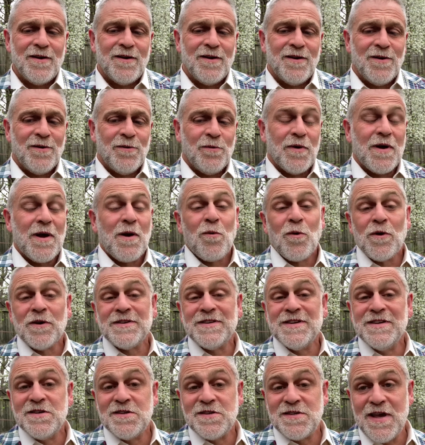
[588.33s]
When I worked
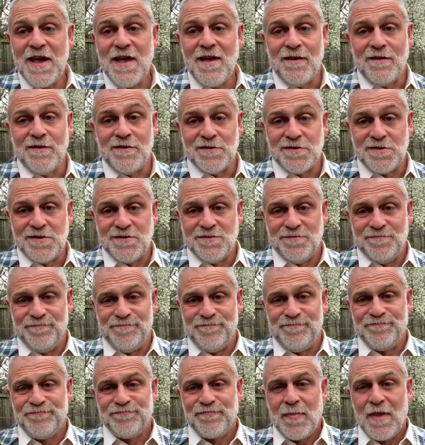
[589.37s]
in sales,
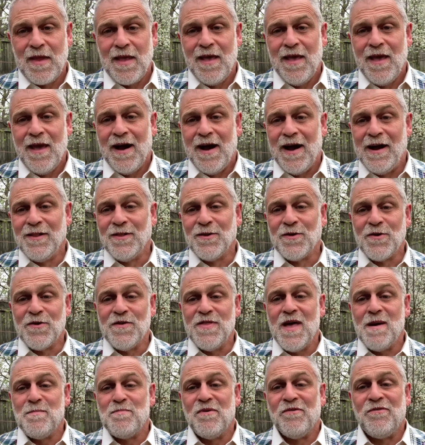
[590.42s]
I learned
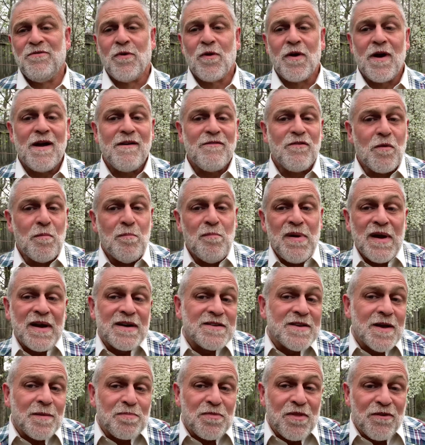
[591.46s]
that before I ever picked
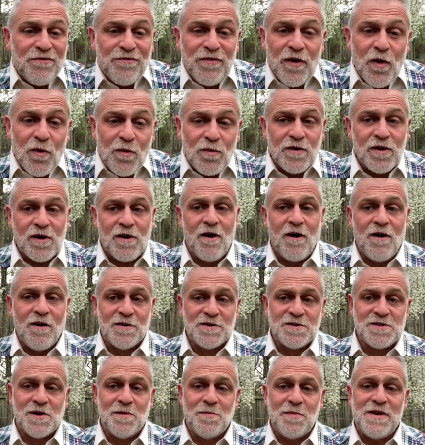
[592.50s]
up the phone to call
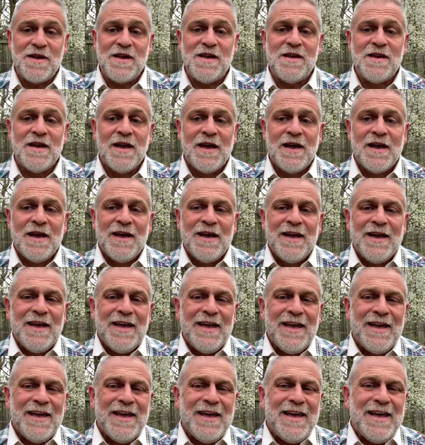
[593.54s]
somebody,
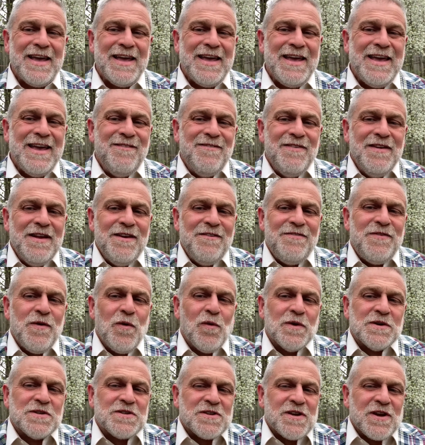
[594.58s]
even if it
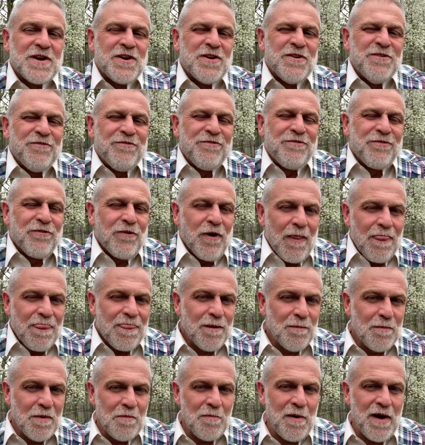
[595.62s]
was to confront
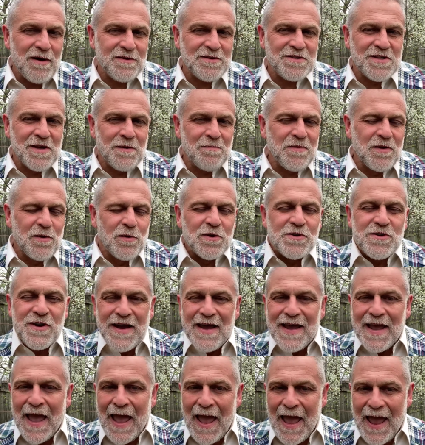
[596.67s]
them about something, which I
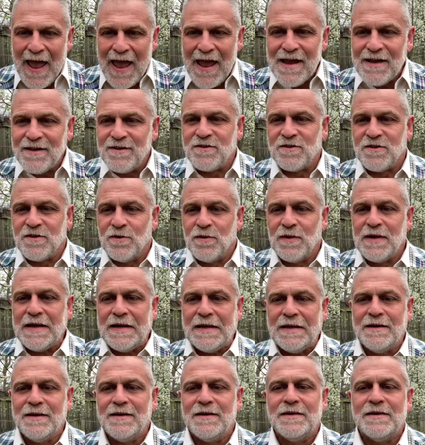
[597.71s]
hate
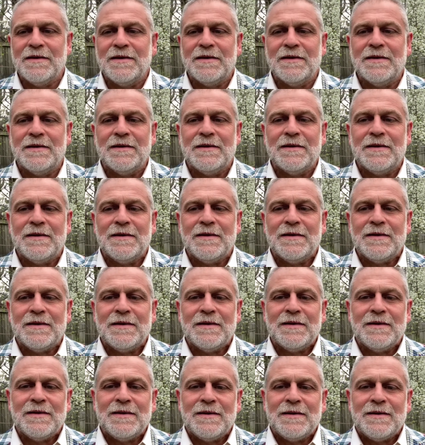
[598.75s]
doing,
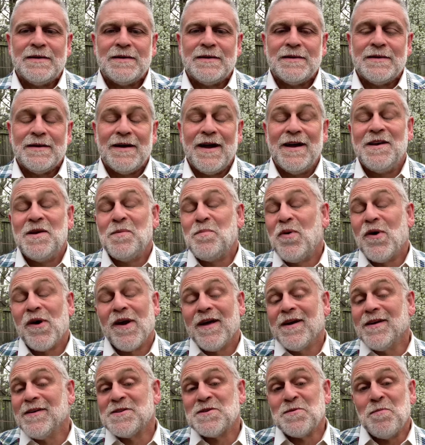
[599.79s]
I had to put
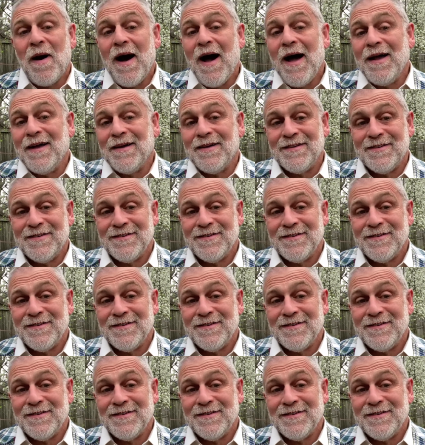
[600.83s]
on a smile,